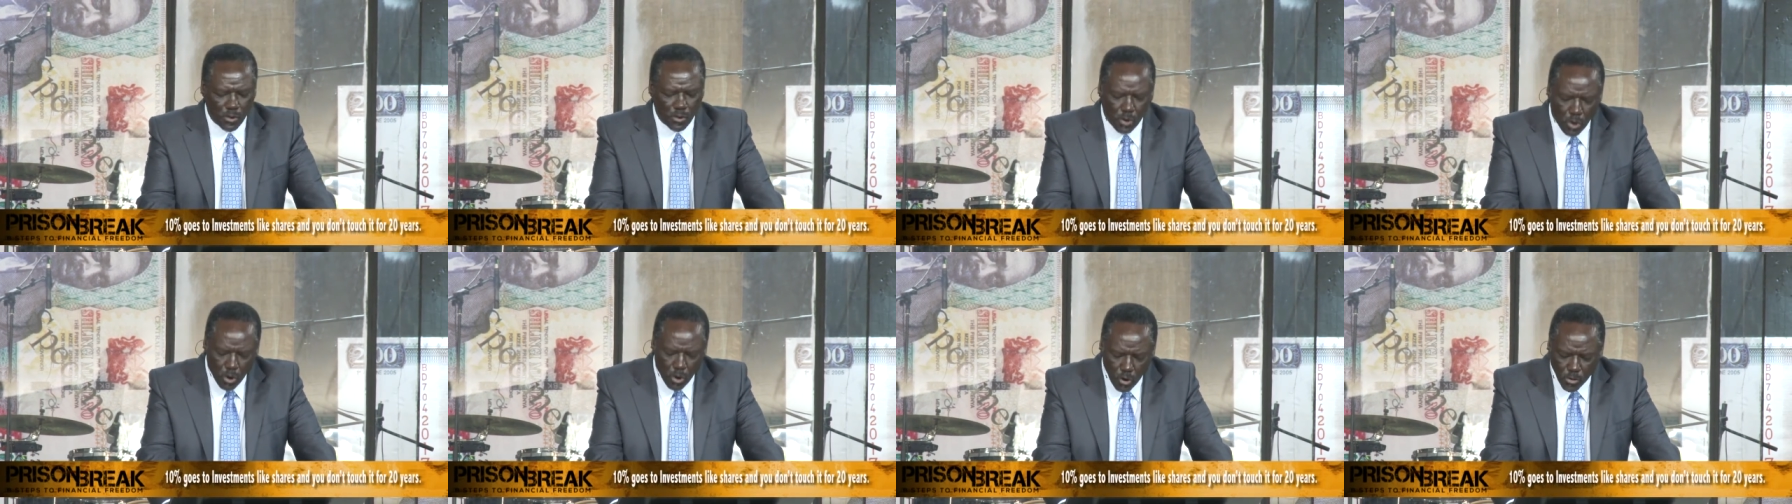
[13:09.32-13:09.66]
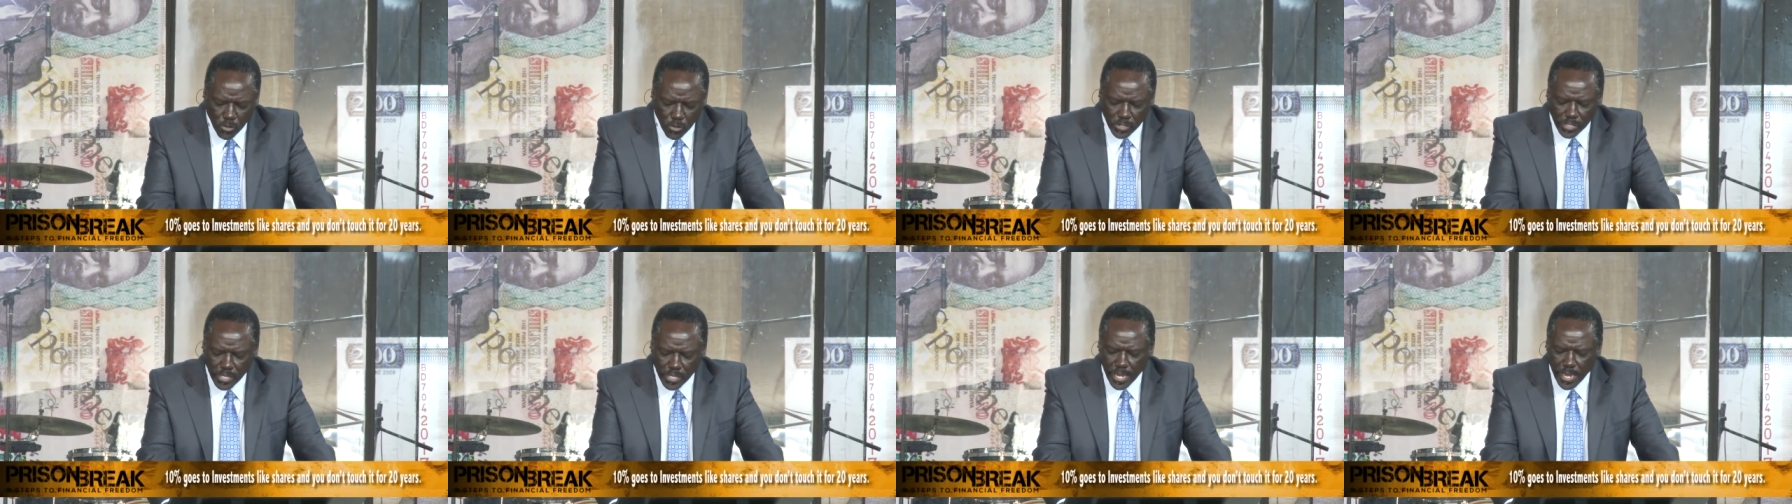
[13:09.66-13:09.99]

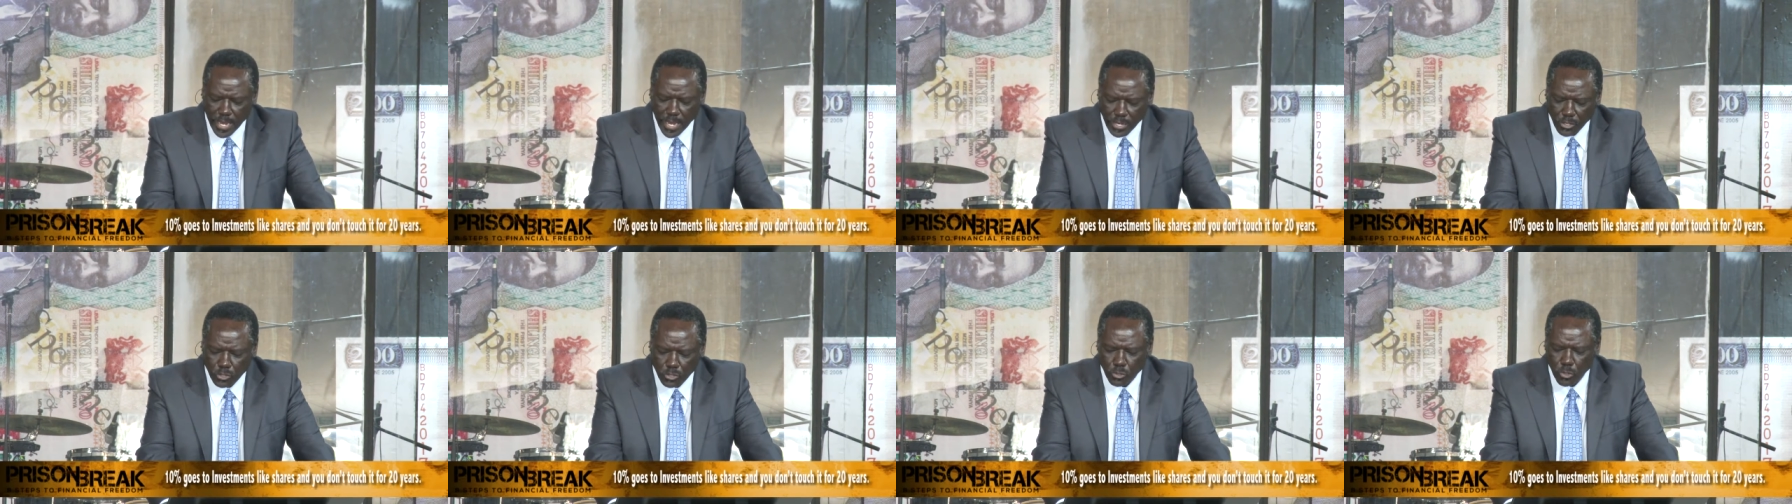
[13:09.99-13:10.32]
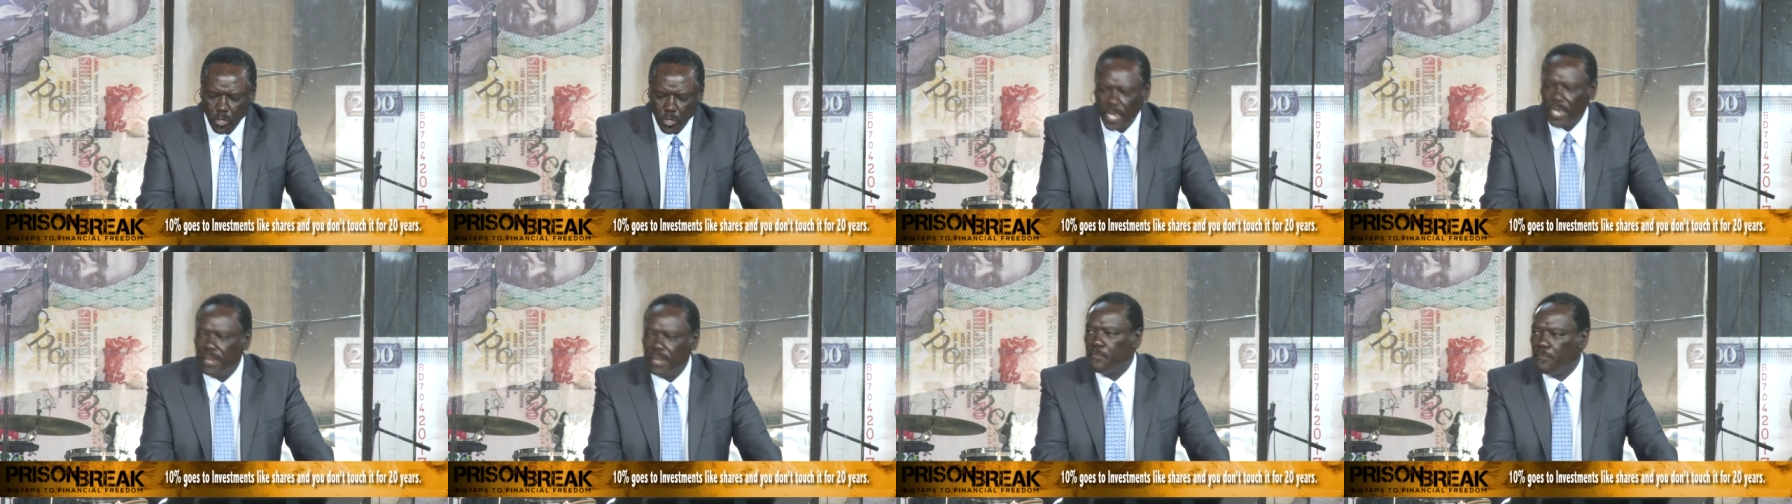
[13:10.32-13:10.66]
goes
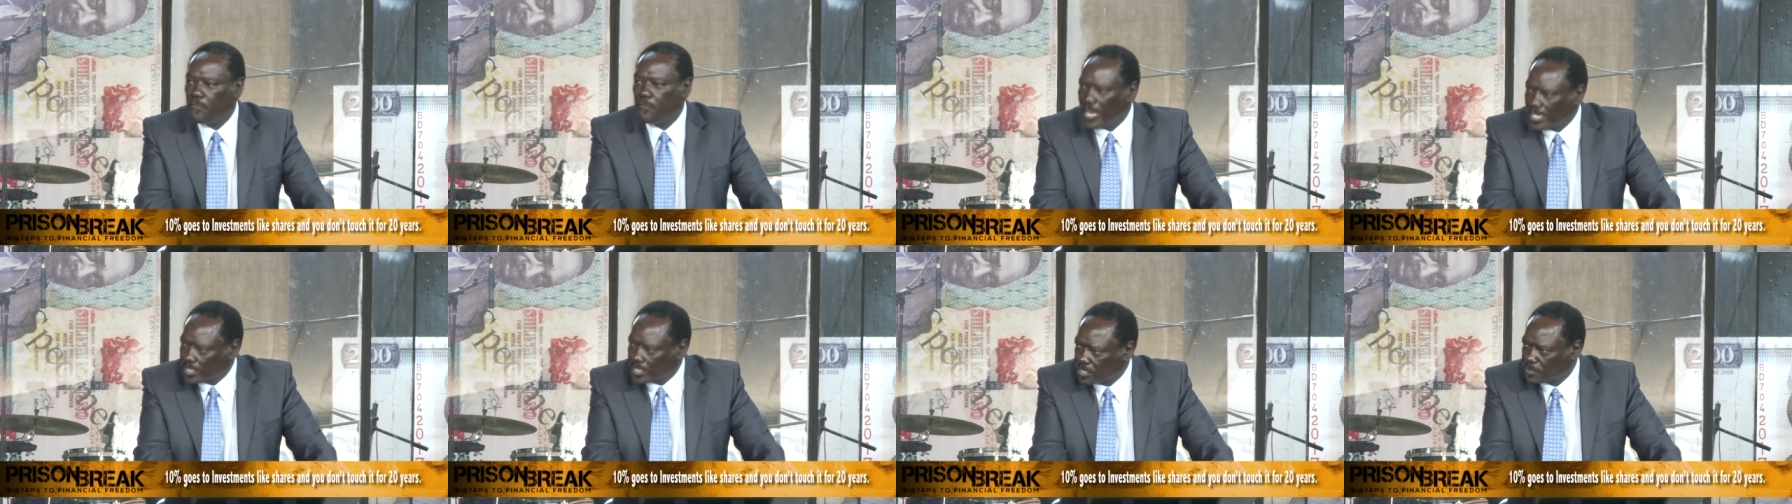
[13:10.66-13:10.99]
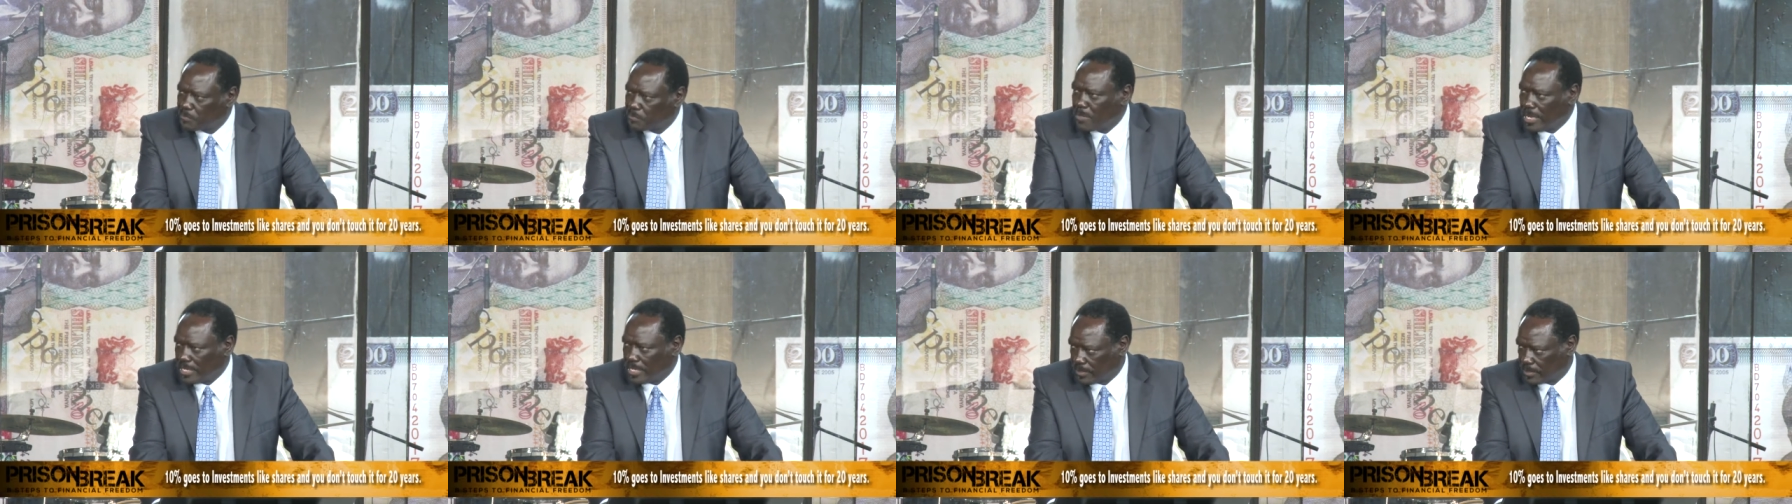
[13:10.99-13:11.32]
into
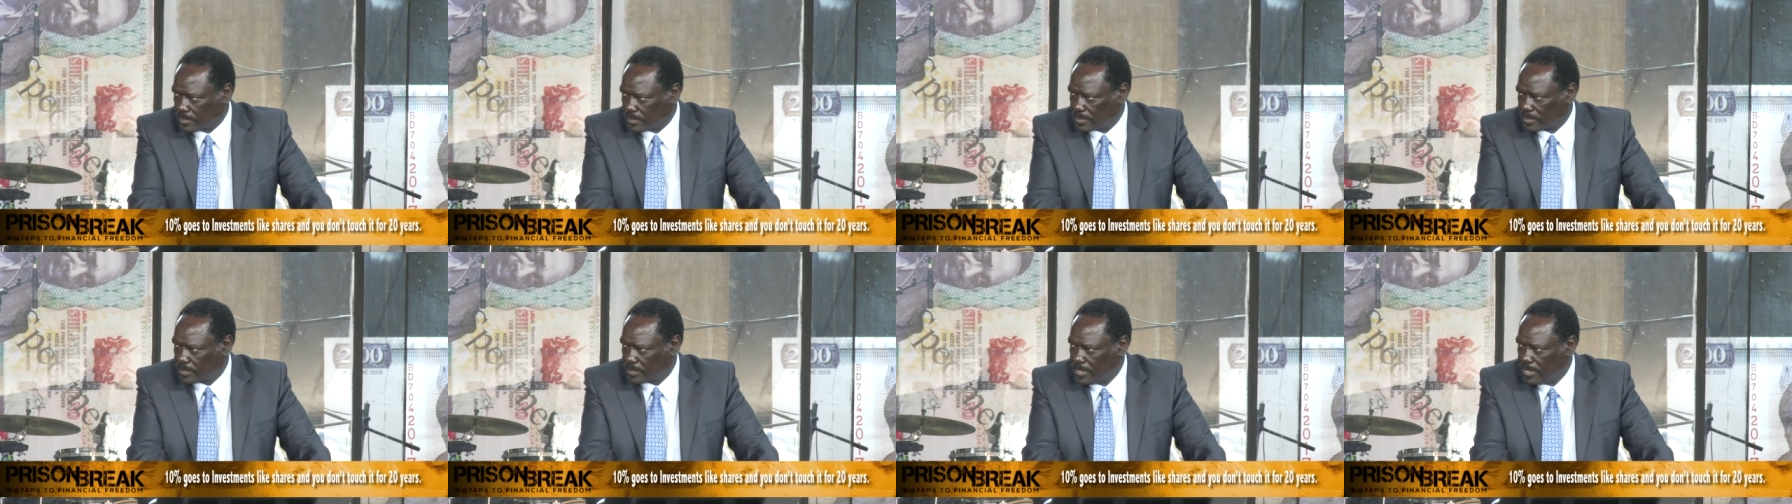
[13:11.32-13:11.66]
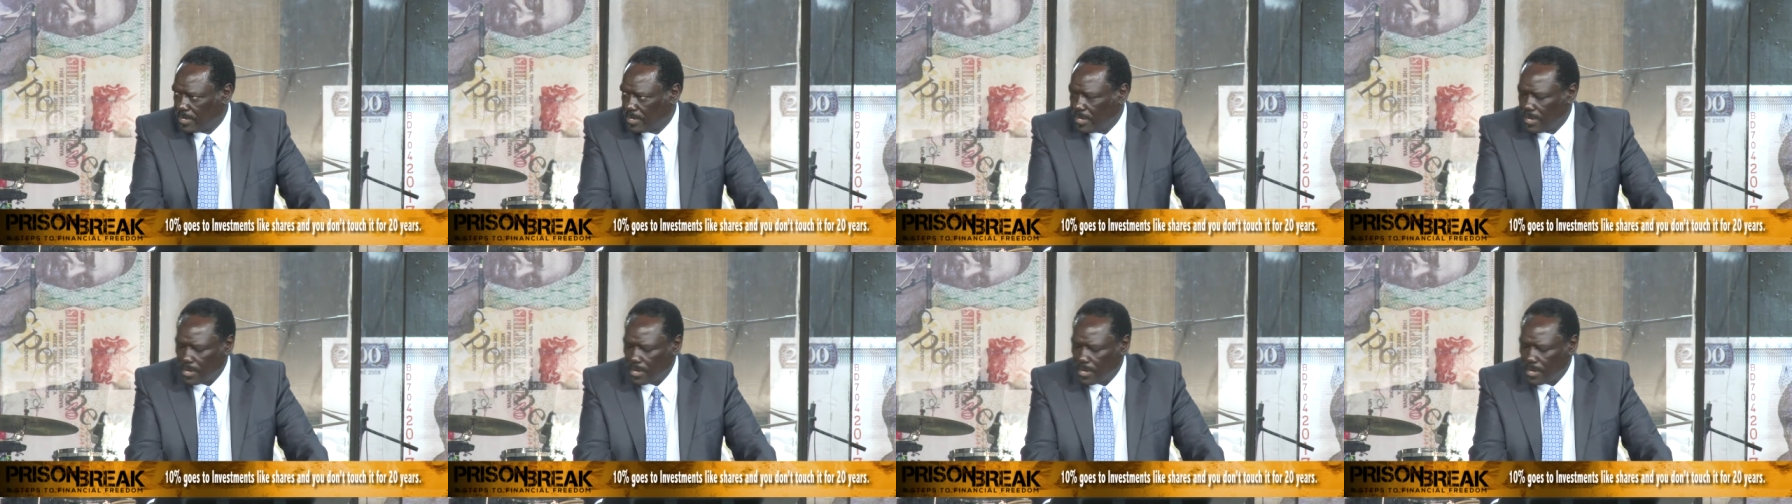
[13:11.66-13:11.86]
investments